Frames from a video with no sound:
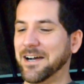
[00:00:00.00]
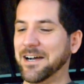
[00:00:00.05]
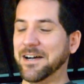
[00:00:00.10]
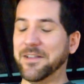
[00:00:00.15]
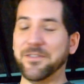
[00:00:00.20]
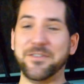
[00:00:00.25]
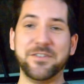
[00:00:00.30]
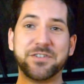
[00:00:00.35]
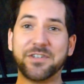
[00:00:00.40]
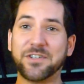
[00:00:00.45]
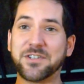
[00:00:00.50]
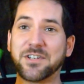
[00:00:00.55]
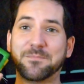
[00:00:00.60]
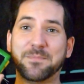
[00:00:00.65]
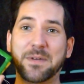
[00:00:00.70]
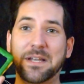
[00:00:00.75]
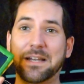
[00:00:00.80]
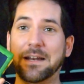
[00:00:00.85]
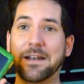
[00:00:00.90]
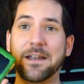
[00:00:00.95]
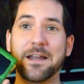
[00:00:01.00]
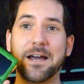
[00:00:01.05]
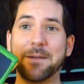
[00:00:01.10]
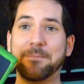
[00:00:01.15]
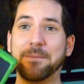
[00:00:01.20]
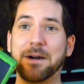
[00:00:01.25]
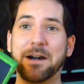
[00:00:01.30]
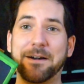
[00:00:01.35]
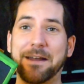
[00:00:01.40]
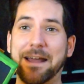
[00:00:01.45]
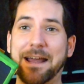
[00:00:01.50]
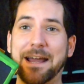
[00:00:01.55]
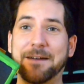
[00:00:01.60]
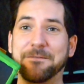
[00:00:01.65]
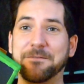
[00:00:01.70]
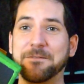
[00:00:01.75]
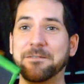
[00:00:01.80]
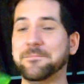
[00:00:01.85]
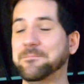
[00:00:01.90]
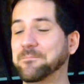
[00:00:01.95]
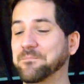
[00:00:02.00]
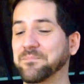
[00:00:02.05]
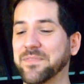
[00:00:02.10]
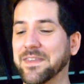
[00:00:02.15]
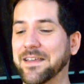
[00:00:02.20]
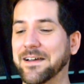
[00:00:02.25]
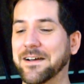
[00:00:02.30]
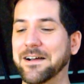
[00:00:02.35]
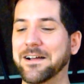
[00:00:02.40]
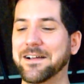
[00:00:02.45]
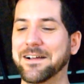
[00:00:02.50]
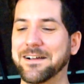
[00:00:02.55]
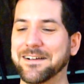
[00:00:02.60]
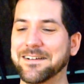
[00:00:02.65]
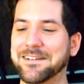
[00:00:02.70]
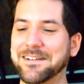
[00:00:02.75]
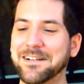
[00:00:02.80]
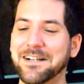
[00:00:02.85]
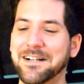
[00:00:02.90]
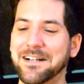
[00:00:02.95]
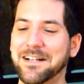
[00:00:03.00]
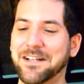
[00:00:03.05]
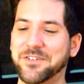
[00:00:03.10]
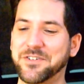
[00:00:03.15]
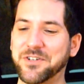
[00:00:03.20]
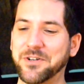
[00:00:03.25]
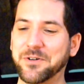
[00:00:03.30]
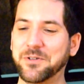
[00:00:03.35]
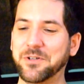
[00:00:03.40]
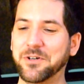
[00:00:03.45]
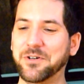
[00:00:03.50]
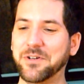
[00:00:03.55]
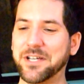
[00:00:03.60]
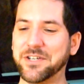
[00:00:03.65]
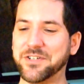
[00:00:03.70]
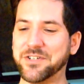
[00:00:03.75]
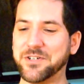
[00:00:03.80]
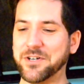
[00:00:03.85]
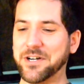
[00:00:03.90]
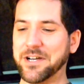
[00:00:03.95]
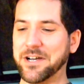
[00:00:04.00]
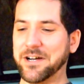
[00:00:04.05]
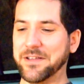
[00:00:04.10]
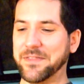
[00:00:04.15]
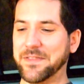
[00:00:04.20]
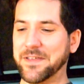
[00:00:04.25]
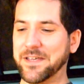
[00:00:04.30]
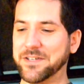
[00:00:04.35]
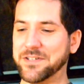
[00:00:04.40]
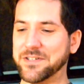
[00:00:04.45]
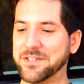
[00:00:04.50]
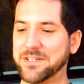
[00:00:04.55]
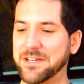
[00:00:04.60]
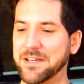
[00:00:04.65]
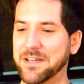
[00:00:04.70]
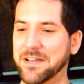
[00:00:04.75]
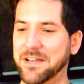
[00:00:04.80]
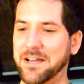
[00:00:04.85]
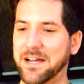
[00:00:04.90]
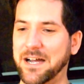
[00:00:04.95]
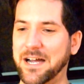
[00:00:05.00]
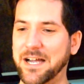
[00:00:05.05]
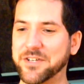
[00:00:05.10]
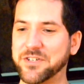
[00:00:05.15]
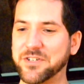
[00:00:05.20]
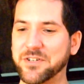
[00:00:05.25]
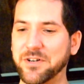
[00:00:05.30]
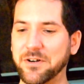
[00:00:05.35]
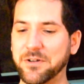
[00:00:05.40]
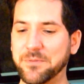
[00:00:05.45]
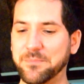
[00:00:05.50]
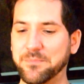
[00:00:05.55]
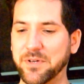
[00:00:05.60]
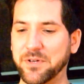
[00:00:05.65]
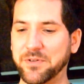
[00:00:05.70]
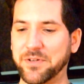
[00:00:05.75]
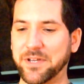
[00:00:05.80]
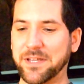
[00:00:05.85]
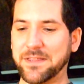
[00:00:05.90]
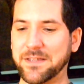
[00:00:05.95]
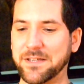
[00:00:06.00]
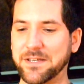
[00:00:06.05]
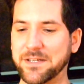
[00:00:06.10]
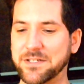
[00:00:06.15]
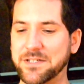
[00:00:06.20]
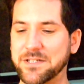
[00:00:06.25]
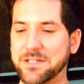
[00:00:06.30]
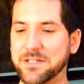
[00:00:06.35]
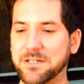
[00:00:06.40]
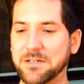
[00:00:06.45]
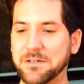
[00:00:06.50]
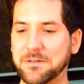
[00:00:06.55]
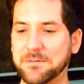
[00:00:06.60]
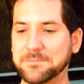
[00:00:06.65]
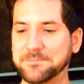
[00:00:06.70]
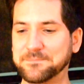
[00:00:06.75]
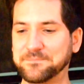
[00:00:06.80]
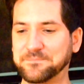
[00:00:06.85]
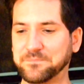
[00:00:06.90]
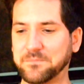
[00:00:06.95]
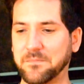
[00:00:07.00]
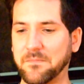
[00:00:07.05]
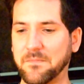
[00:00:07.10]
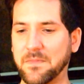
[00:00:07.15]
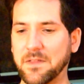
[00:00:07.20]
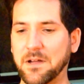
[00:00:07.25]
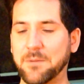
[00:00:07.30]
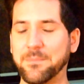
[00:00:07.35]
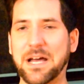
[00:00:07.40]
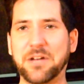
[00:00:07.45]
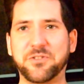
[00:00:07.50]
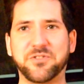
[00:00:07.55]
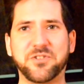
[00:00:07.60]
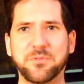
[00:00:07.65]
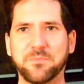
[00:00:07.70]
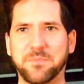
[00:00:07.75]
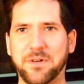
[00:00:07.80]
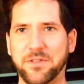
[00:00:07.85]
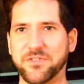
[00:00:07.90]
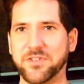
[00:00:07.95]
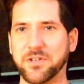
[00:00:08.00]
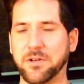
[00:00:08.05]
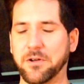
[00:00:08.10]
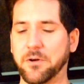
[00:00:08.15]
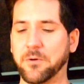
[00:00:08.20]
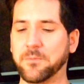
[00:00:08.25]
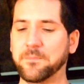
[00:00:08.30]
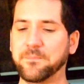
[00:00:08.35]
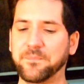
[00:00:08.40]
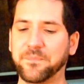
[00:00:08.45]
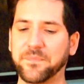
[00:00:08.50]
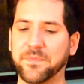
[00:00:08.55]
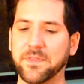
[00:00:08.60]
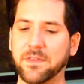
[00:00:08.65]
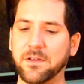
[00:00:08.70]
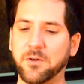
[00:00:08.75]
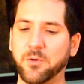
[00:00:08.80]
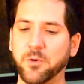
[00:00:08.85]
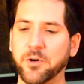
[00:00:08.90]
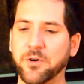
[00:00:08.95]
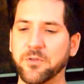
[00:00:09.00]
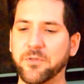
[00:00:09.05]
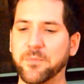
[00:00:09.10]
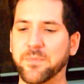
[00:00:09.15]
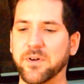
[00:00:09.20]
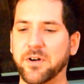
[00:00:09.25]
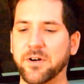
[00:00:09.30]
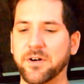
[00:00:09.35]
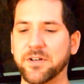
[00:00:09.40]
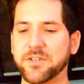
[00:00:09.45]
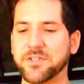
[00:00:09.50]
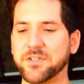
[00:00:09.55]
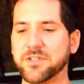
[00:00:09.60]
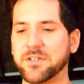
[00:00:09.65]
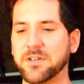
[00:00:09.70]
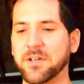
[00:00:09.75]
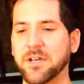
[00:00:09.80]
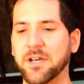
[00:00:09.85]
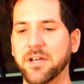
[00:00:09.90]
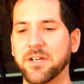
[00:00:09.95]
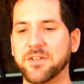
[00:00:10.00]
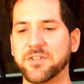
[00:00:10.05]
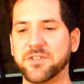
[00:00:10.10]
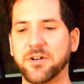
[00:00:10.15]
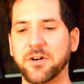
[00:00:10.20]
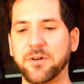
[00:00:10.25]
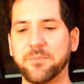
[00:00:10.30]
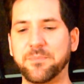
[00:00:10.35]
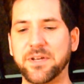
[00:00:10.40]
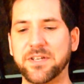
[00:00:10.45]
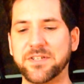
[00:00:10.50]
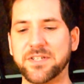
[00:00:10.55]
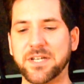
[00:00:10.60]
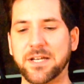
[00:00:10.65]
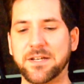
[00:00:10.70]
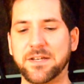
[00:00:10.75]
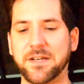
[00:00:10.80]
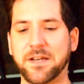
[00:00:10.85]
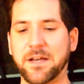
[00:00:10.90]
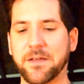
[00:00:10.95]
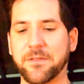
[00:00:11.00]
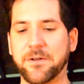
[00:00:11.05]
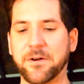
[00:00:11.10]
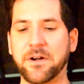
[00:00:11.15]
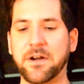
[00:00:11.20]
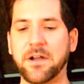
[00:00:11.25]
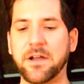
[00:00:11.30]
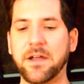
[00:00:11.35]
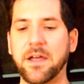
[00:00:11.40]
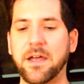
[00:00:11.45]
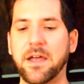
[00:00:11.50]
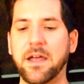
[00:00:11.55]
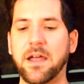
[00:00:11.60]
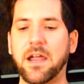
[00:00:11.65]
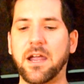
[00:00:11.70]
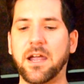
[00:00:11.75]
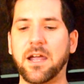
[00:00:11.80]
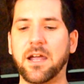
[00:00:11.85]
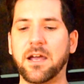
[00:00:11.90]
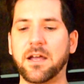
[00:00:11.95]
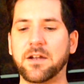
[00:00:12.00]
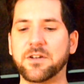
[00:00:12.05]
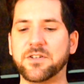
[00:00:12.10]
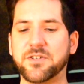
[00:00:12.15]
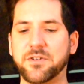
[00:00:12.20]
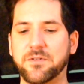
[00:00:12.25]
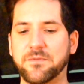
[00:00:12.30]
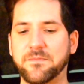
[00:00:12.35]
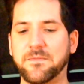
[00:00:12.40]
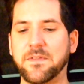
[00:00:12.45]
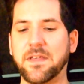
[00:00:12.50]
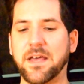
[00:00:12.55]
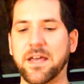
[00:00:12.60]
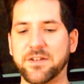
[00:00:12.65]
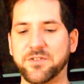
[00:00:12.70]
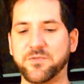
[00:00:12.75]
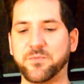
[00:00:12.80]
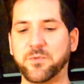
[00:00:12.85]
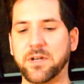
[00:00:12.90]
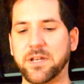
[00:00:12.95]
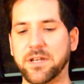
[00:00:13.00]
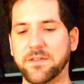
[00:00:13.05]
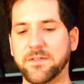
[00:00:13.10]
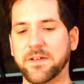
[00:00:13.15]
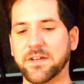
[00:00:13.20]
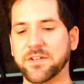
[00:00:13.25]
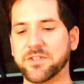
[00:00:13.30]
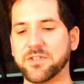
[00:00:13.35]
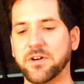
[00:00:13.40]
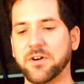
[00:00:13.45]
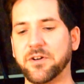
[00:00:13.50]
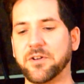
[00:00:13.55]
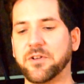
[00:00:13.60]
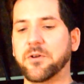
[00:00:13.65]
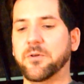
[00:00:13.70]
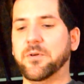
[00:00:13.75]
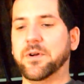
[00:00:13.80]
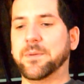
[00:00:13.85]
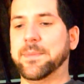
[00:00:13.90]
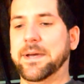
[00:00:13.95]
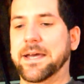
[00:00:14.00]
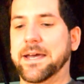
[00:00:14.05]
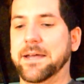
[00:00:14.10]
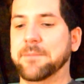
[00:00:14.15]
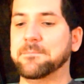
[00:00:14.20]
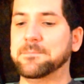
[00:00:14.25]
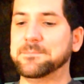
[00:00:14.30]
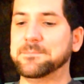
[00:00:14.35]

This has been a nightmare and a half. So a little history on this. I started building this about 2 months ago. Ordered the parts, started piecing it together, and that's when things started going bad.